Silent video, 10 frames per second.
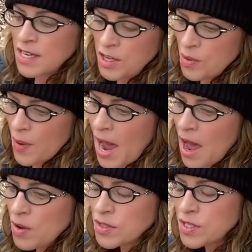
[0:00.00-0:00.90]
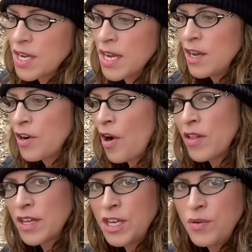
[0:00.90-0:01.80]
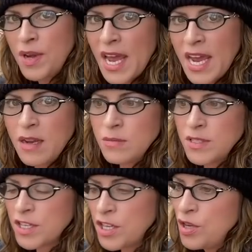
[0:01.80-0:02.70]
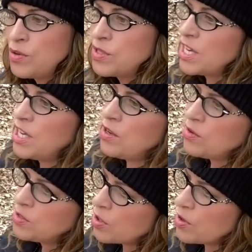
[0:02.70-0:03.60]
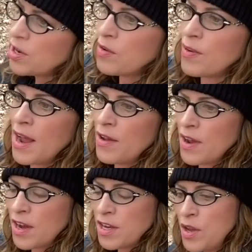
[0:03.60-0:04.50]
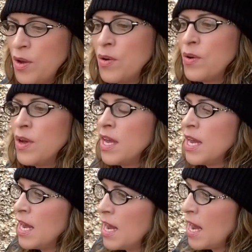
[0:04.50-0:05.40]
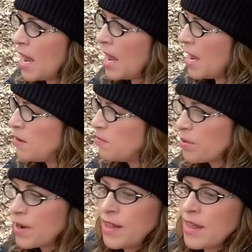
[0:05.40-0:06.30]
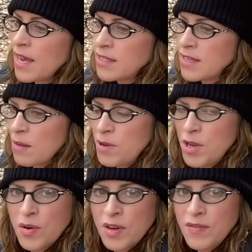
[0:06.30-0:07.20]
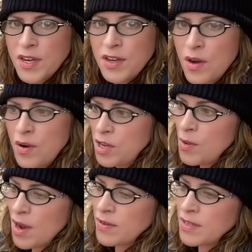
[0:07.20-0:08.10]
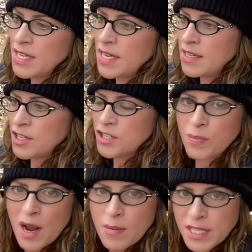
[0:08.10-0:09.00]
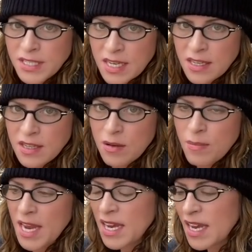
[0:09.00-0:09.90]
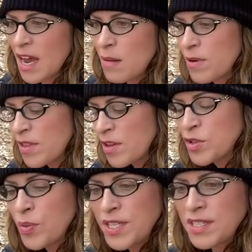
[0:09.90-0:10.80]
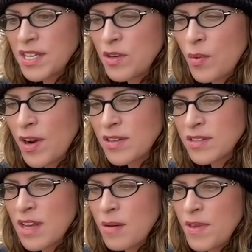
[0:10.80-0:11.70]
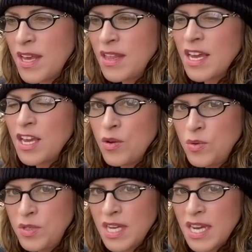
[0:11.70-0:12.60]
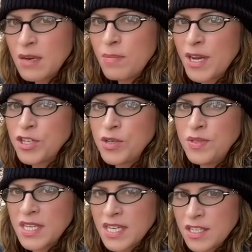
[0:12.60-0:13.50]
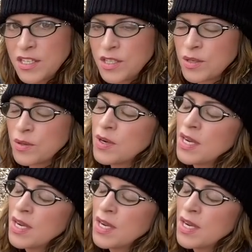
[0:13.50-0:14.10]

you out, calling you names, accusing you, turn it around on you and bring things up you don't even know you ever did because you probably didn't. They'll make it up or they'll twist it to where it's something that you did but you didn't do.